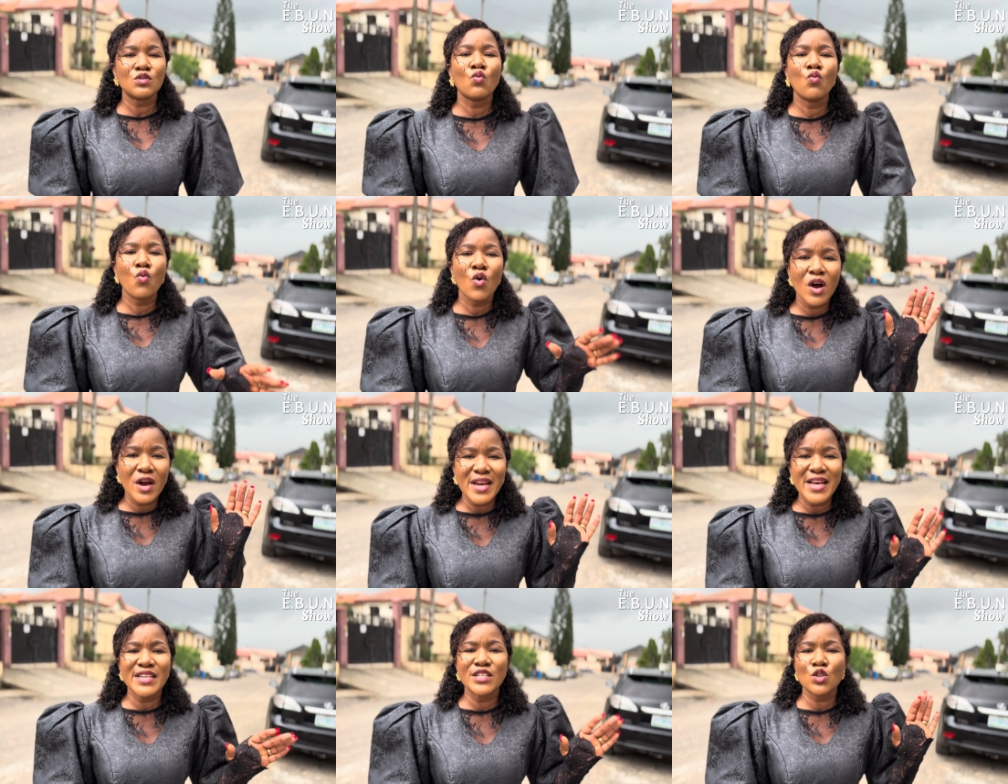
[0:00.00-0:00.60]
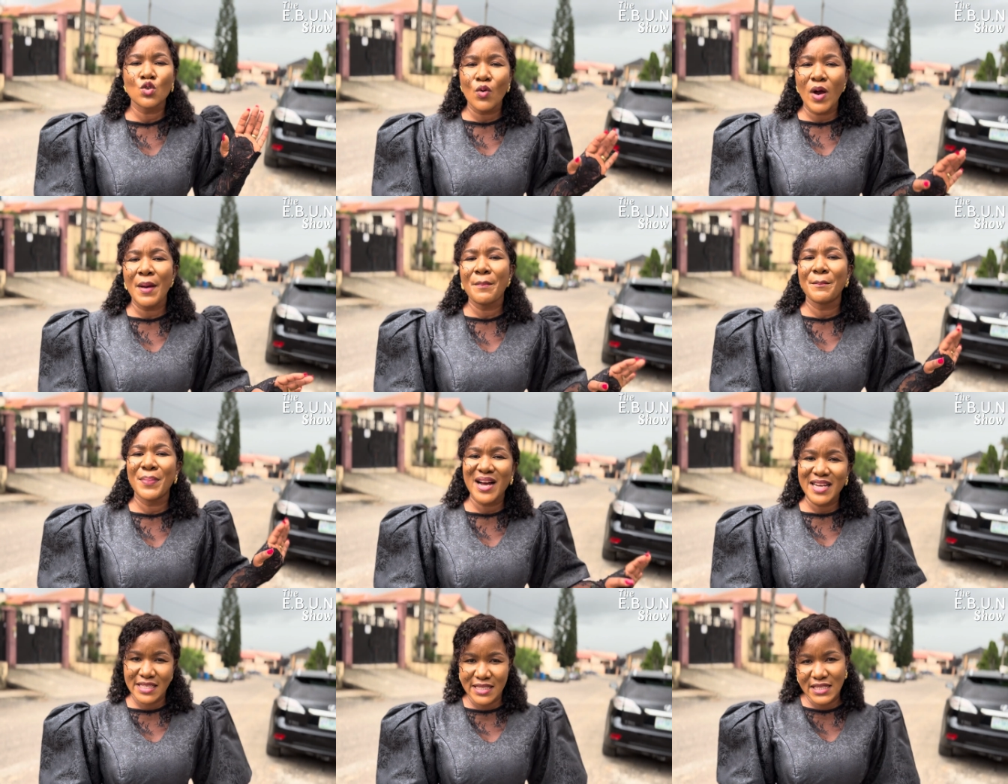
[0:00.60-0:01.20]
one is quite
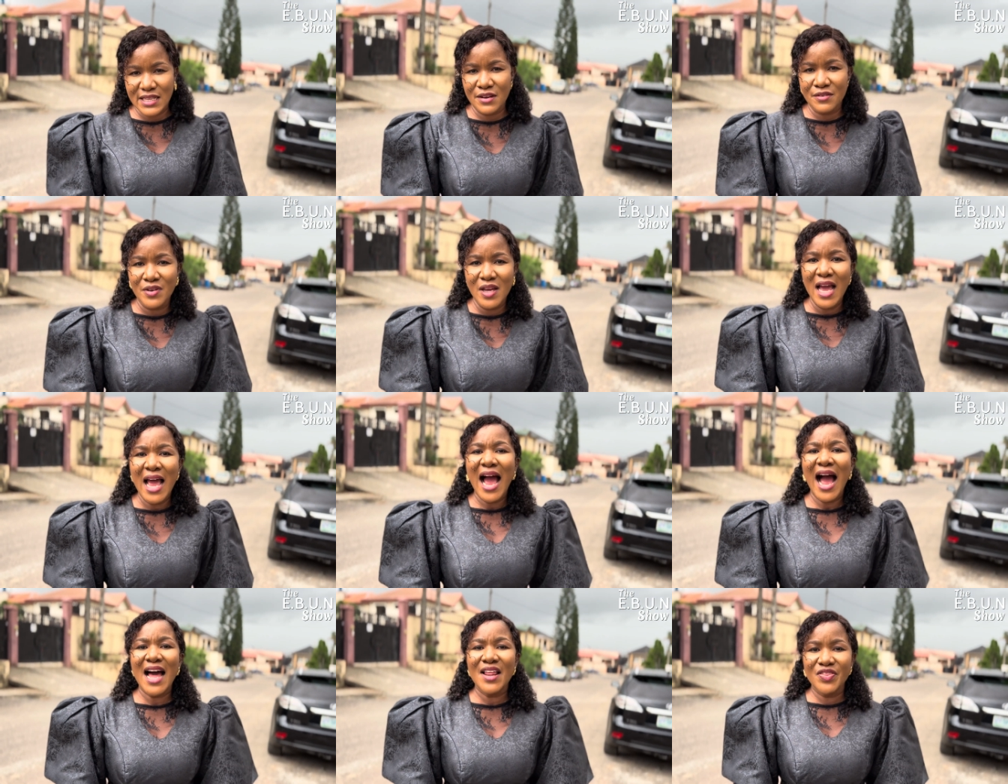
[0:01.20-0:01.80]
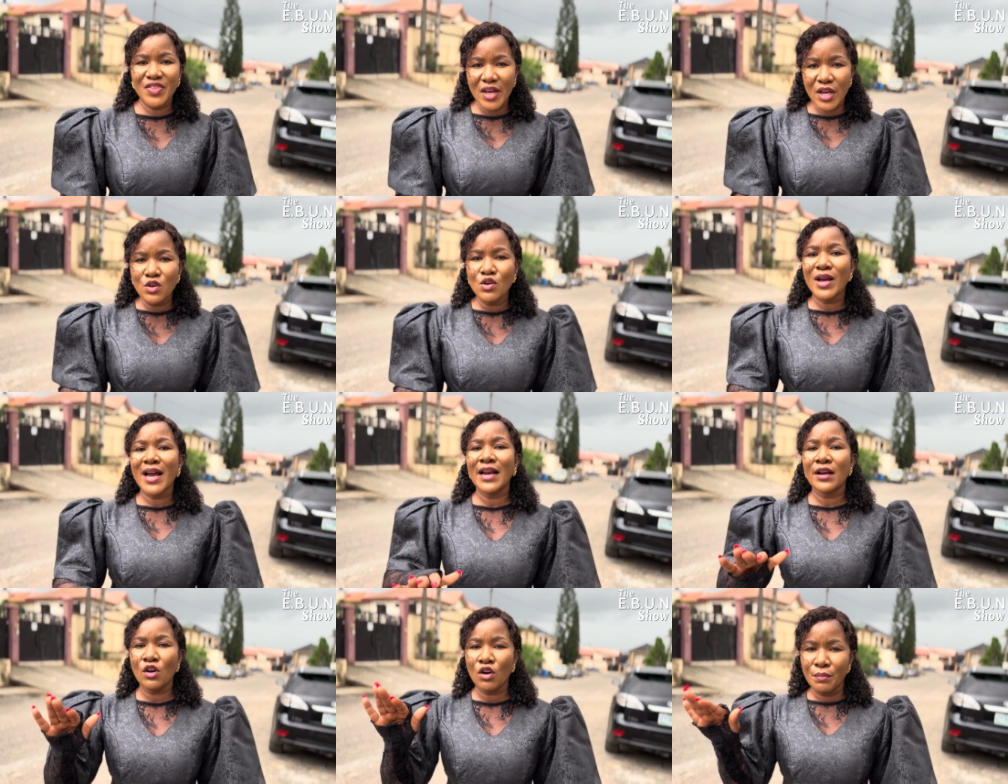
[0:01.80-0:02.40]
passive and then you
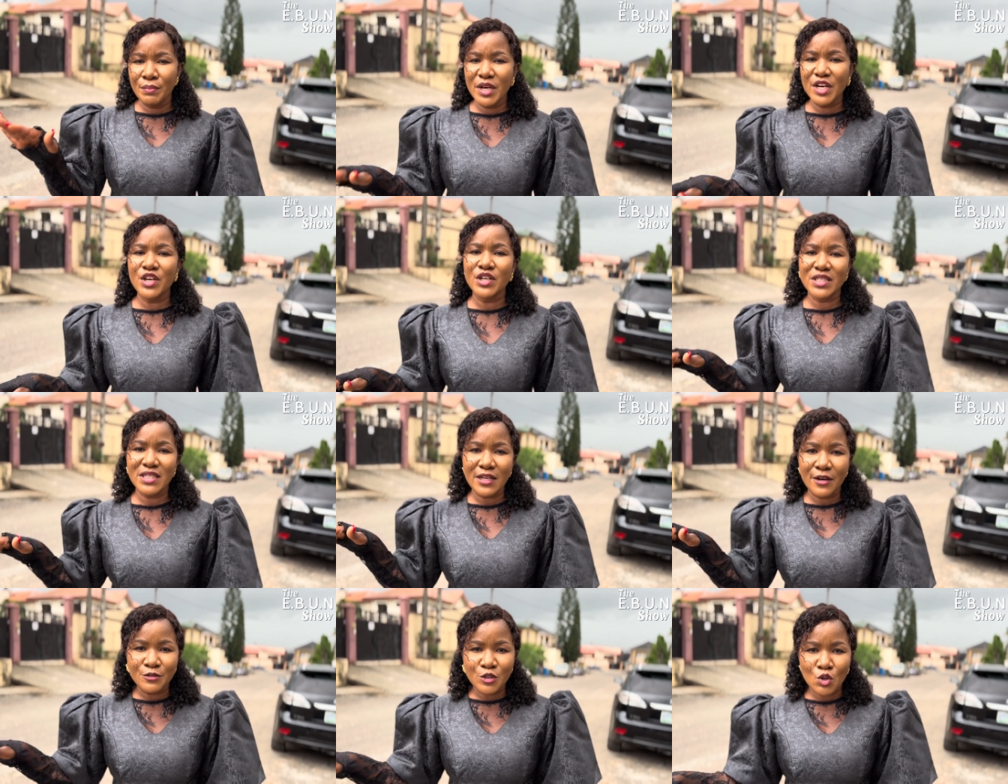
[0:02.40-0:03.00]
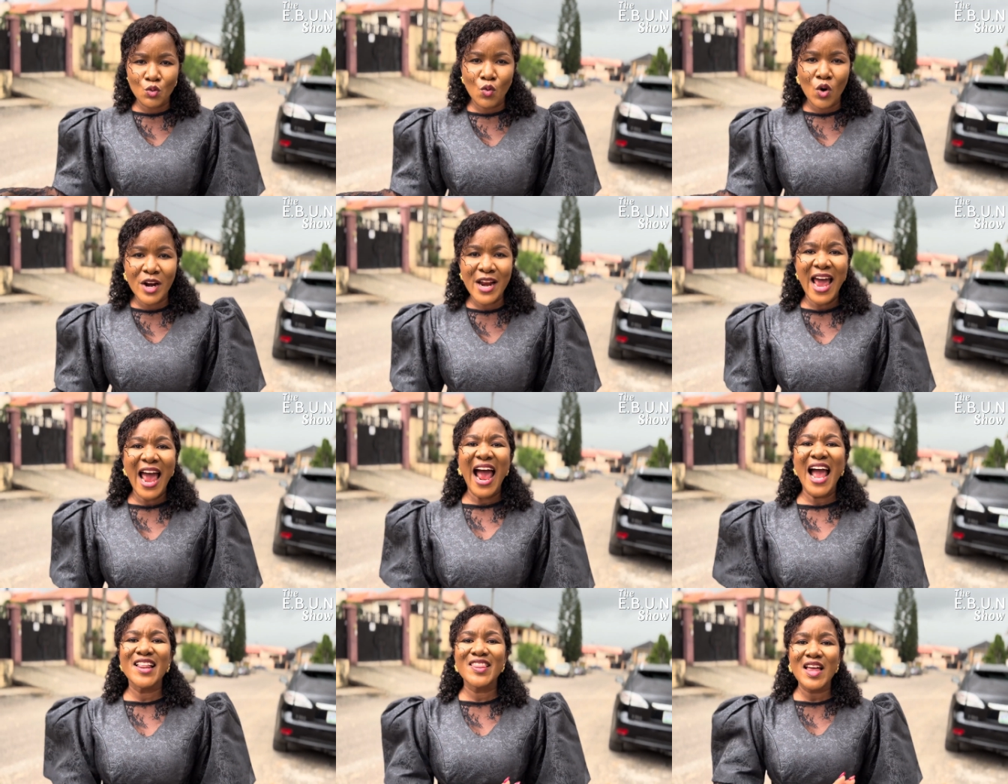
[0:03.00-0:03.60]
can commit yourself to one.
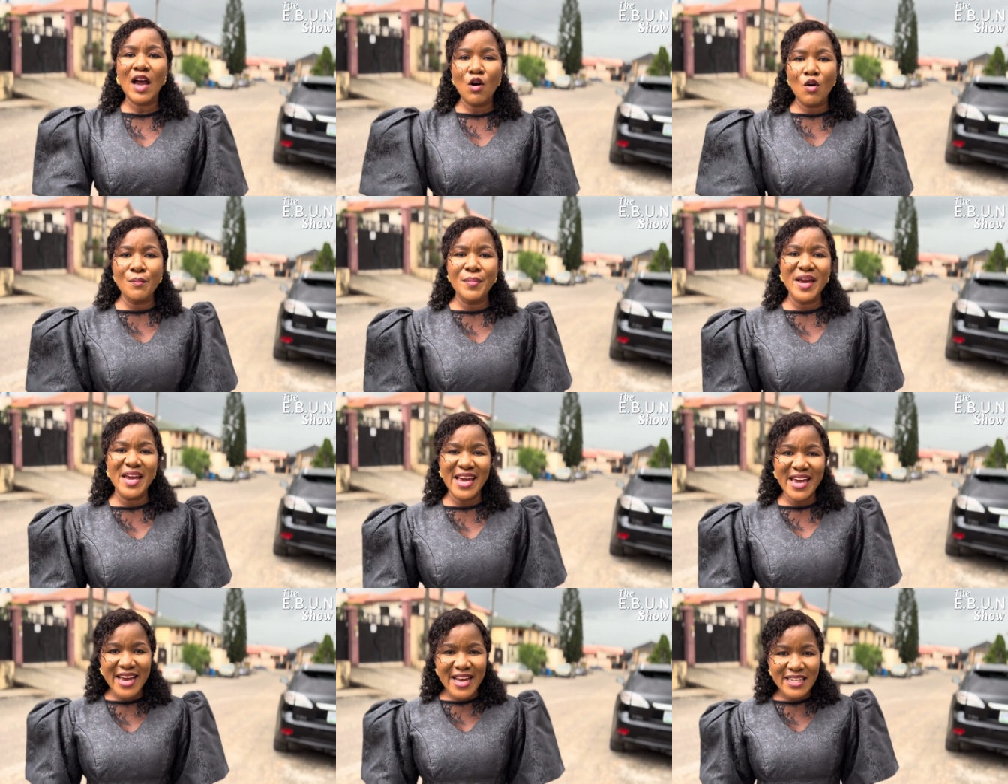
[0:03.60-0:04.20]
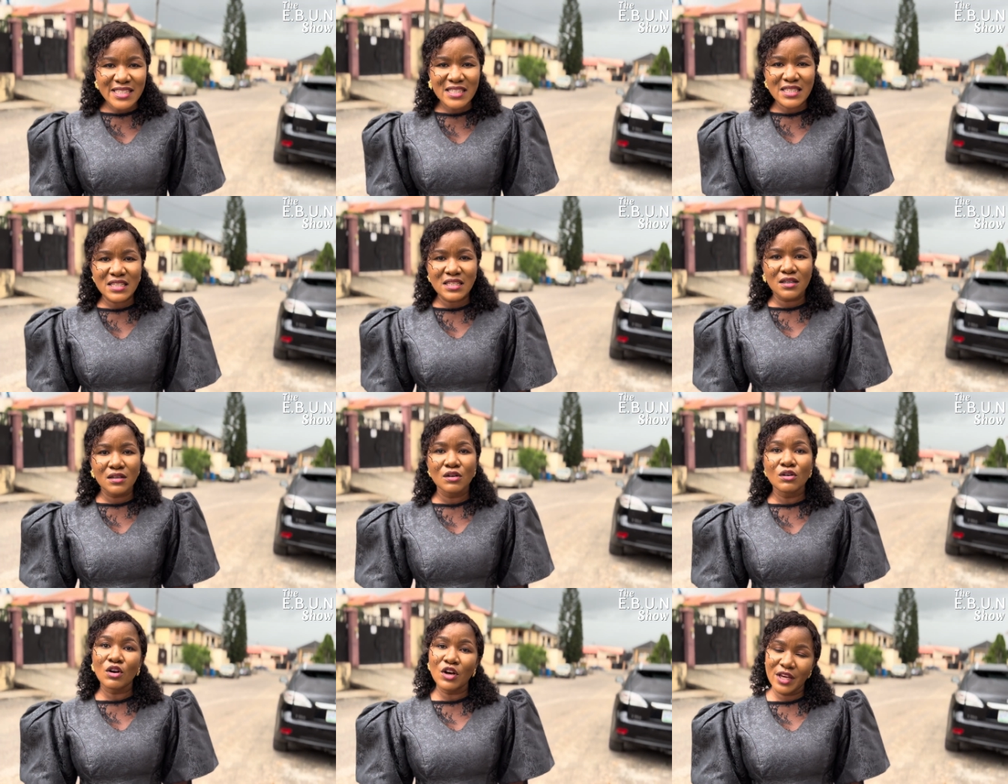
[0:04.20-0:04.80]
And that will be it.
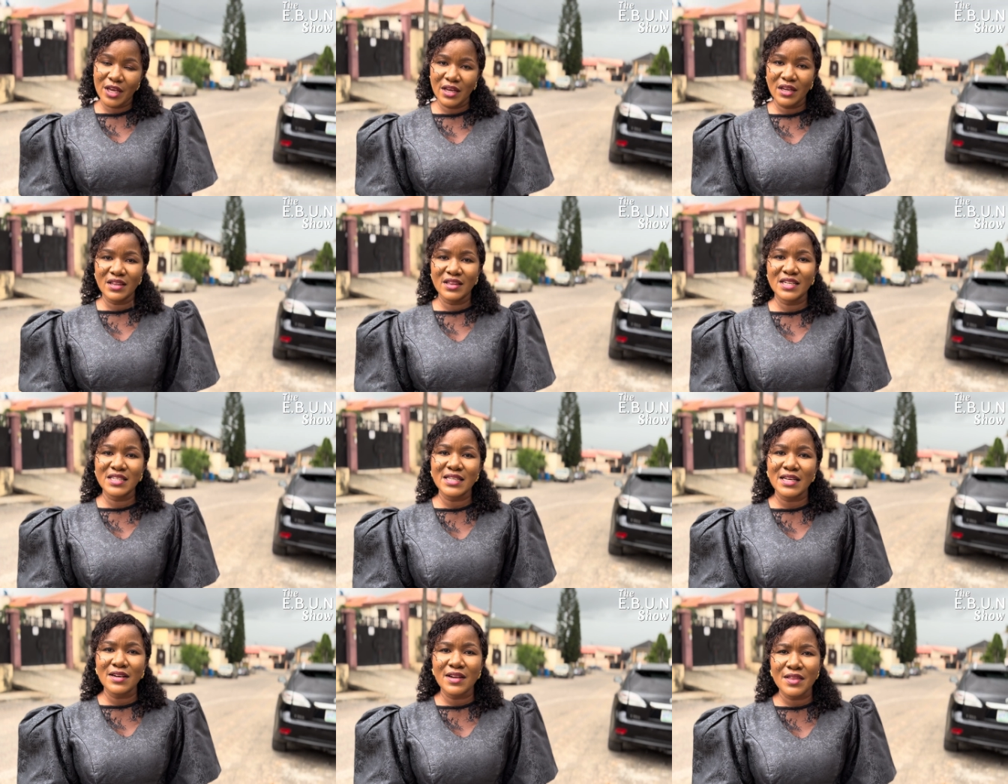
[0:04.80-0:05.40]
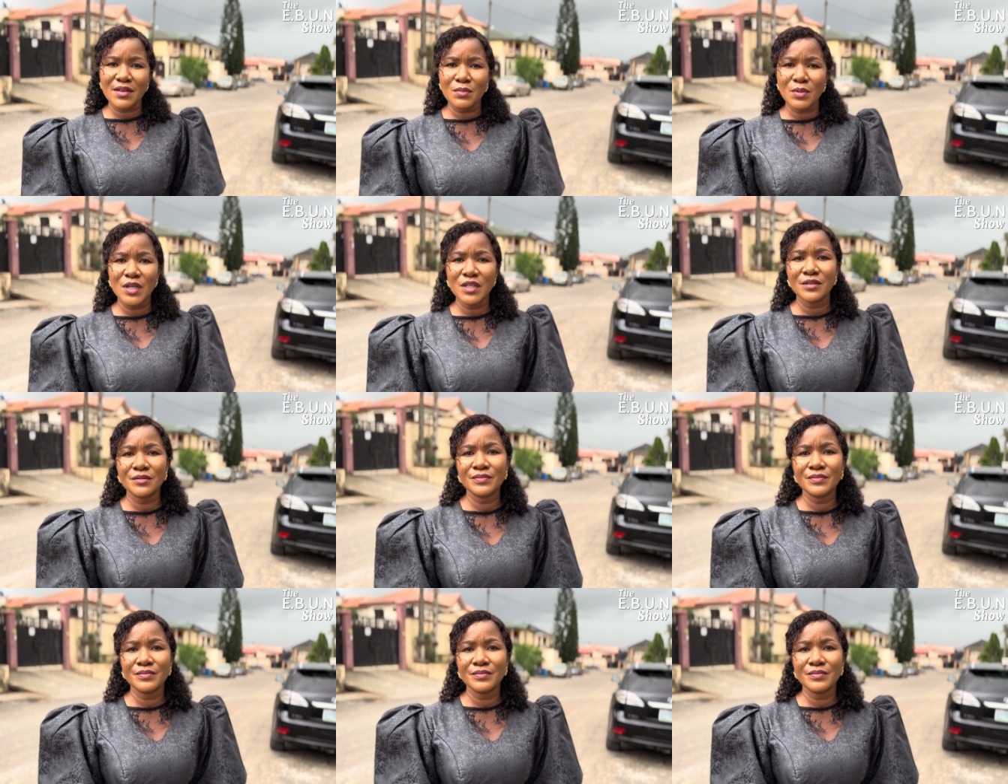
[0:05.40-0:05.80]
Okay, there's another one.